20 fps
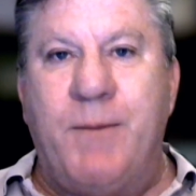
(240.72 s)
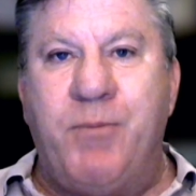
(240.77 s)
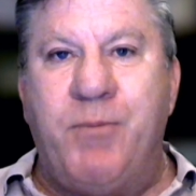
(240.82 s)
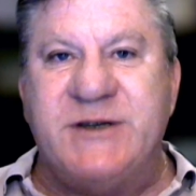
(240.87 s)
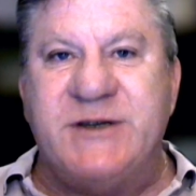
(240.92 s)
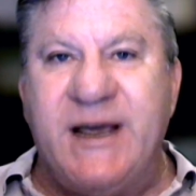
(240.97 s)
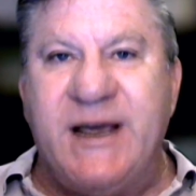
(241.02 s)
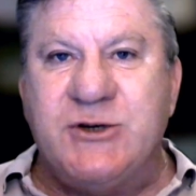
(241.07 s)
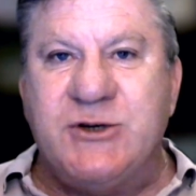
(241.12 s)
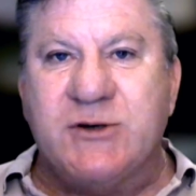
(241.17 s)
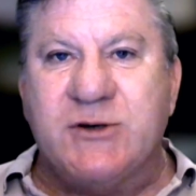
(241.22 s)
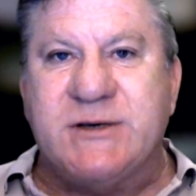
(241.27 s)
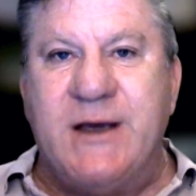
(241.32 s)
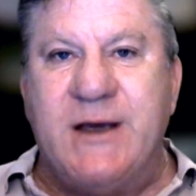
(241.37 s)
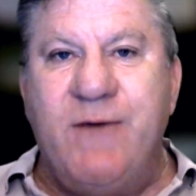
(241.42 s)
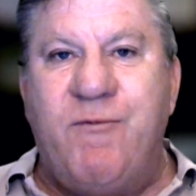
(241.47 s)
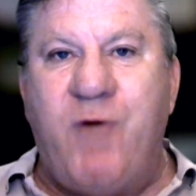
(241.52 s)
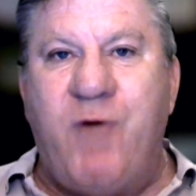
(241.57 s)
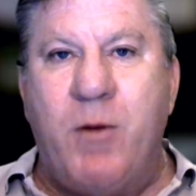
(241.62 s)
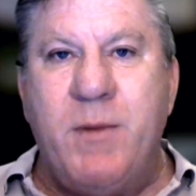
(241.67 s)
protects your
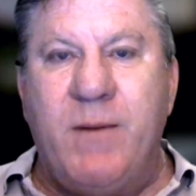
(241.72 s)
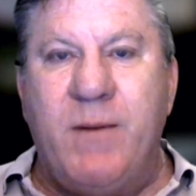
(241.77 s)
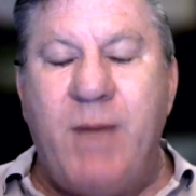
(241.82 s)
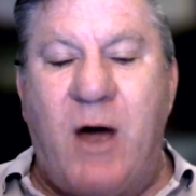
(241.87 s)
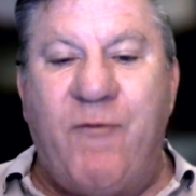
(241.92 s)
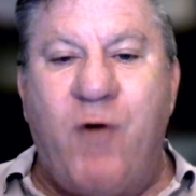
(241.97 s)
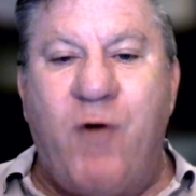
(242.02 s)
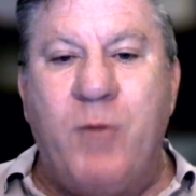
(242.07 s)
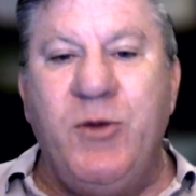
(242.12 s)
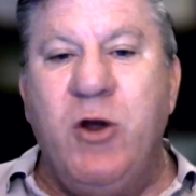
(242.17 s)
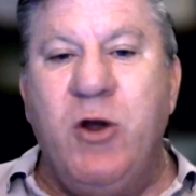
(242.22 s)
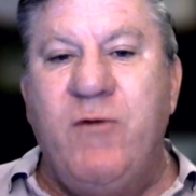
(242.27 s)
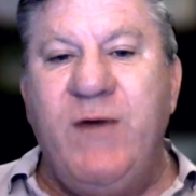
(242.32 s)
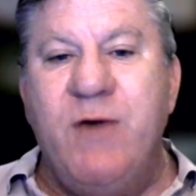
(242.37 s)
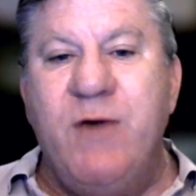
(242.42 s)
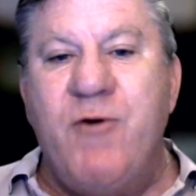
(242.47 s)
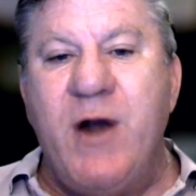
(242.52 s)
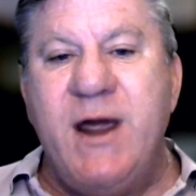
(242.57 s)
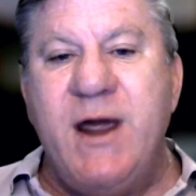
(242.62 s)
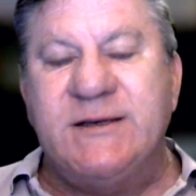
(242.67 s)
skin from UV
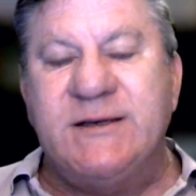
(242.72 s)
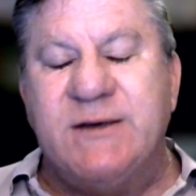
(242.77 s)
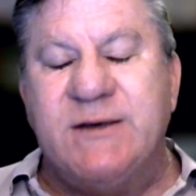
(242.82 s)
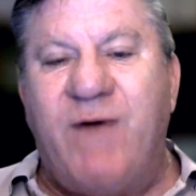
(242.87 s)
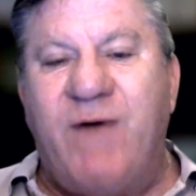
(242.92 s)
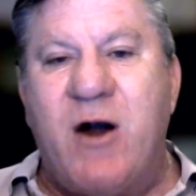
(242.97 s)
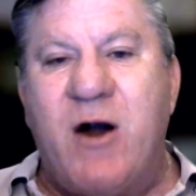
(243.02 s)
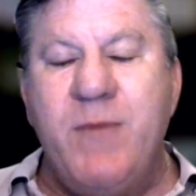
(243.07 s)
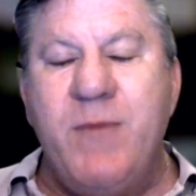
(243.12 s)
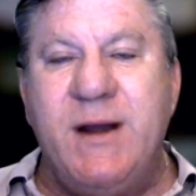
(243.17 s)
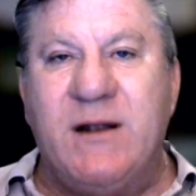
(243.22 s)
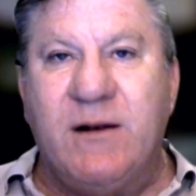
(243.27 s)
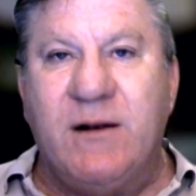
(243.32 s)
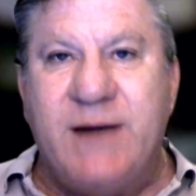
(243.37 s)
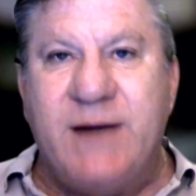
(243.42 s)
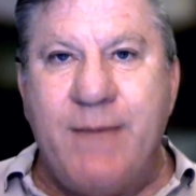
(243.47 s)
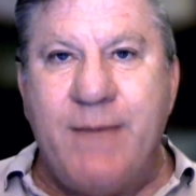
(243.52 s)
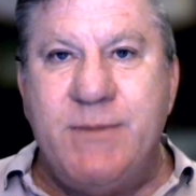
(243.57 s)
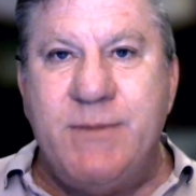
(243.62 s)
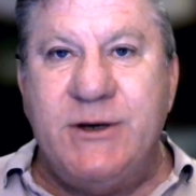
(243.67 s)
rays, environmental
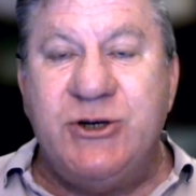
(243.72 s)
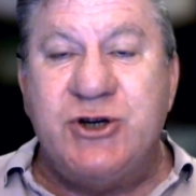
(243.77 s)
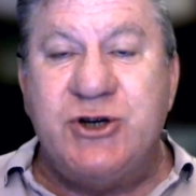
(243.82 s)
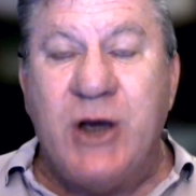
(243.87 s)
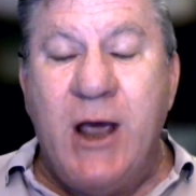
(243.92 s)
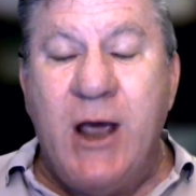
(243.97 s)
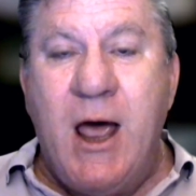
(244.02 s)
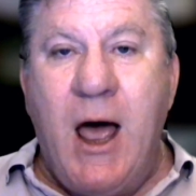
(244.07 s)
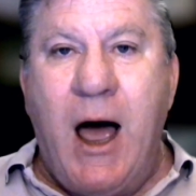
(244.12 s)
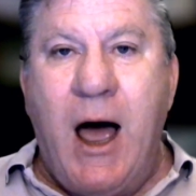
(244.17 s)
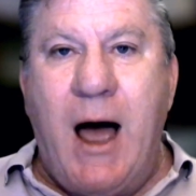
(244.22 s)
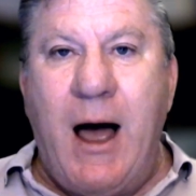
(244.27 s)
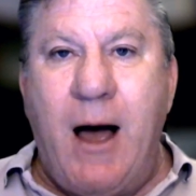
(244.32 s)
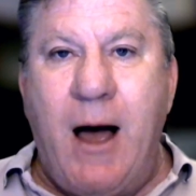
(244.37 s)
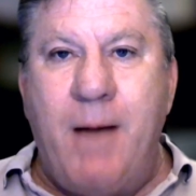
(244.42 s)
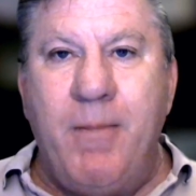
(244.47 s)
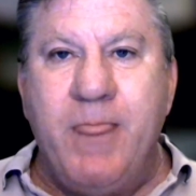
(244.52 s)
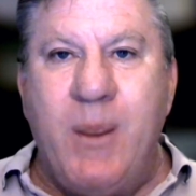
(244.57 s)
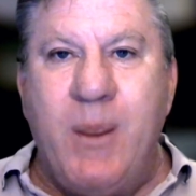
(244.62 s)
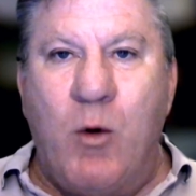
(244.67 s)
damage.
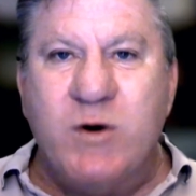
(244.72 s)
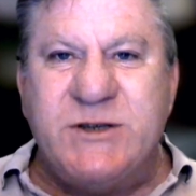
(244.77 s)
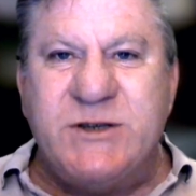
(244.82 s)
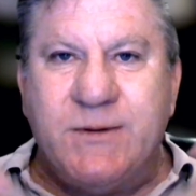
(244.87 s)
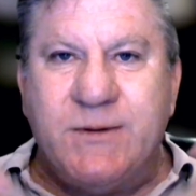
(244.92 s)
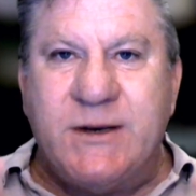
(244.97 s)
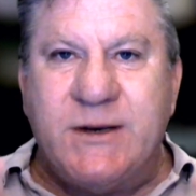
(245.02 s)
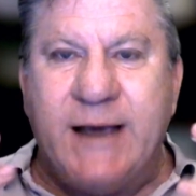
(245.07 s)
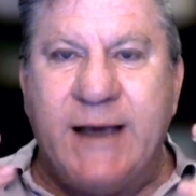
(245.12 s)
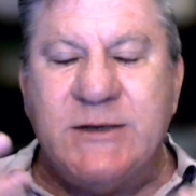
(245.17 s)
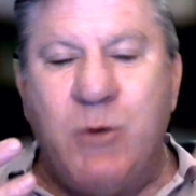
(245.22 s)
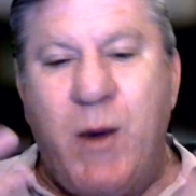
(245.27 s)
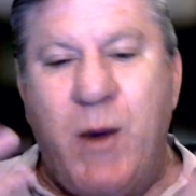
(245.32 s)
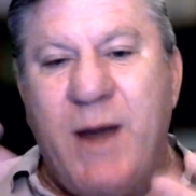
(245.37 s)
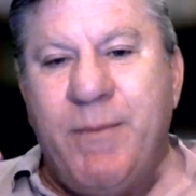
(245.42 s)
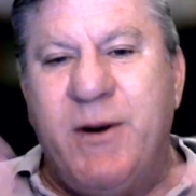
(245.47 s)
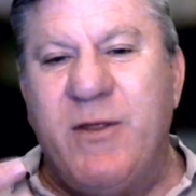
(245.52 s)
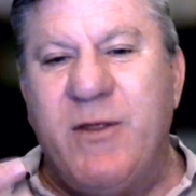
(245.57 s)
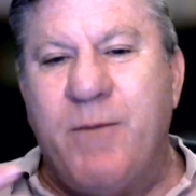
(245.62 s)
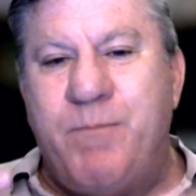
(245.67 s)
Also takes away a
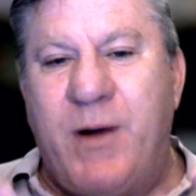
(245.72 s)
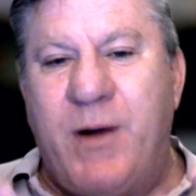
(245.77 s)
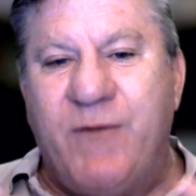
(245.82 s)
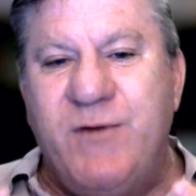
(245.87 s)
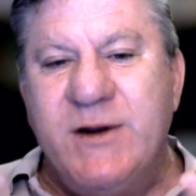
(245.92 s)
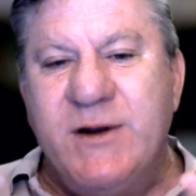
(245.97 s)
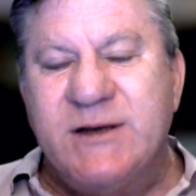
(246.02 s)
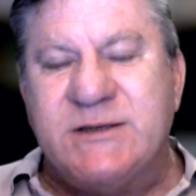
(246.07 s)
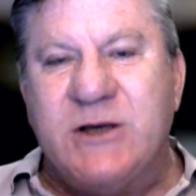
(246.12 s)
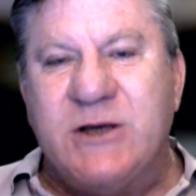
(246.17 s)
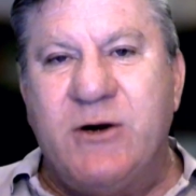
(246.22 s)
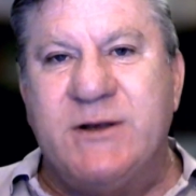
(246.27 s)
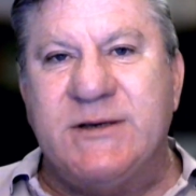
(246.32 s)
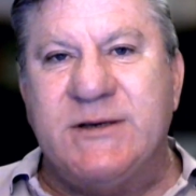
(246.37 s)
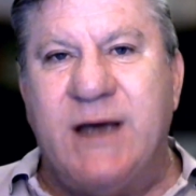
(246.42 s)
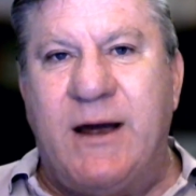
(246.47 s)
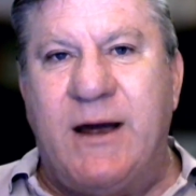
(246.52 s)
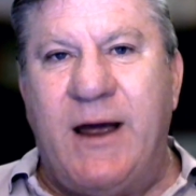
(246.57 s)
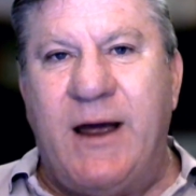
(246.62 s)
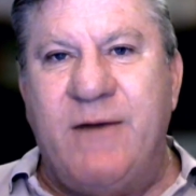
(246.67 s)
bit of the puffiness, so it's
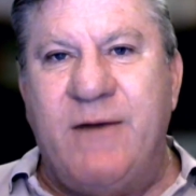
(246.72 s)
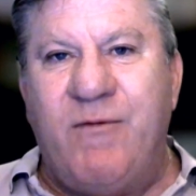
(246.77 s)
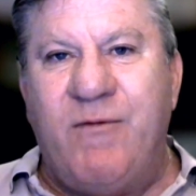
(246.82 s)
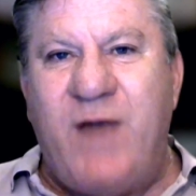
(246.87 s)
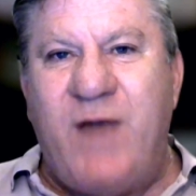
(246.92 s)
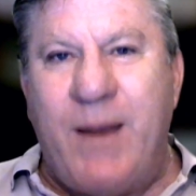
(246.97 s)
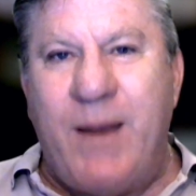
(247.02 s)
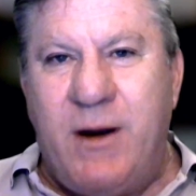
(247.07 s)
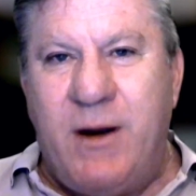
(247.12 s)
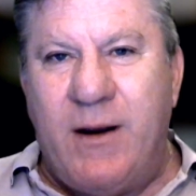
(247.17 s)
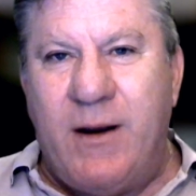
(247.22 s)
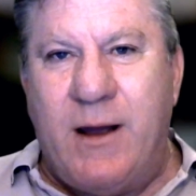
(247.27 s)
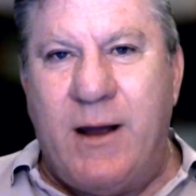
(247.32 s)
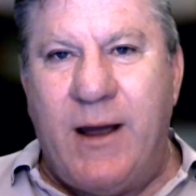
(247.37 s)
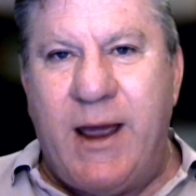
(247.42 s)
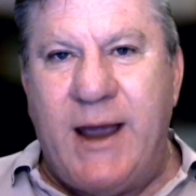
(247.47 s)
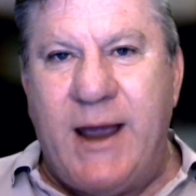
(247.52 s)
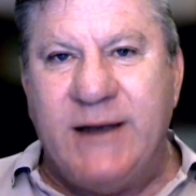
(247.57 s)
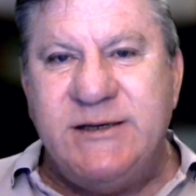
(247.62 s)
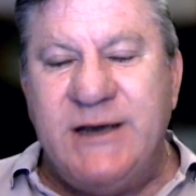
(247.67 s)

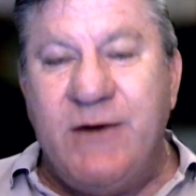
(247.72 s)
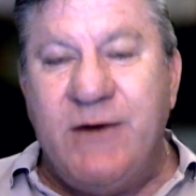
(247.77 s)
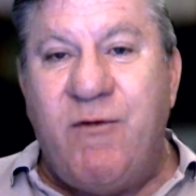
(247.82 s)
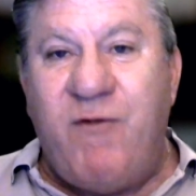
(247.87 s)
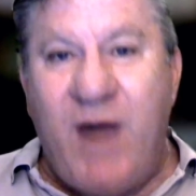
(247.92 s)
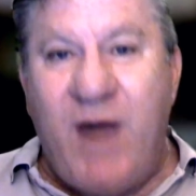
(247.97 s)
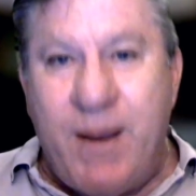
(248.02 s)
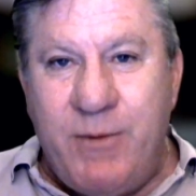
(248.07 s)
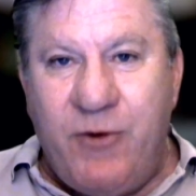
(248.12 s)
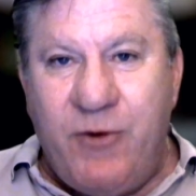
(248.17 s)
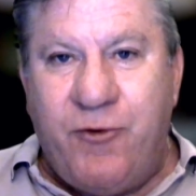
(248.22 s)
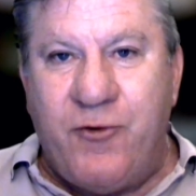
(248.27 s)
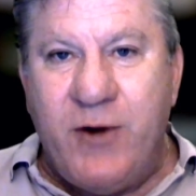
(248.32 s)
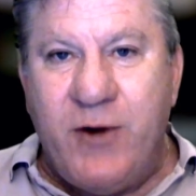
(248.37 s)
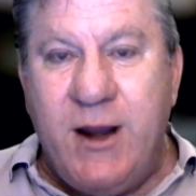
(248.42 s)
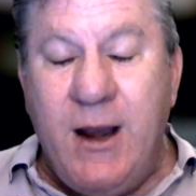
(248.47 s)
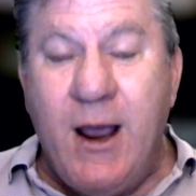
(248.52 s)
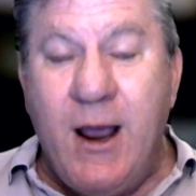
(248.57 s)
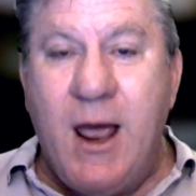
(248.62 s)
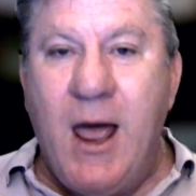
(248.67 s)

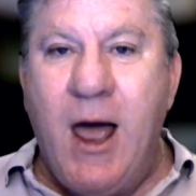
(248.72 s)
anti-inflammatory.